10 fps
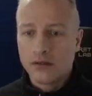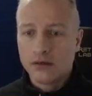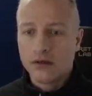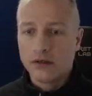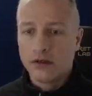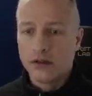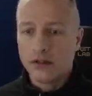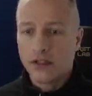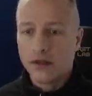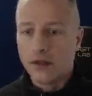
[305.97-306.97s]
Oh,
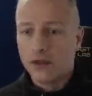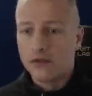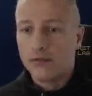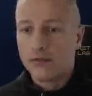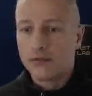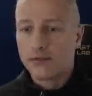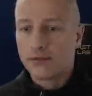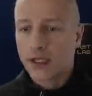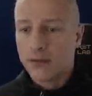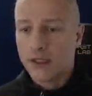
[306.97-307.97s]
and here we go.
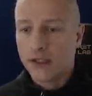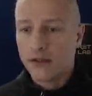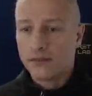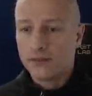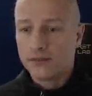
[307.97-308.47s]
Coming down.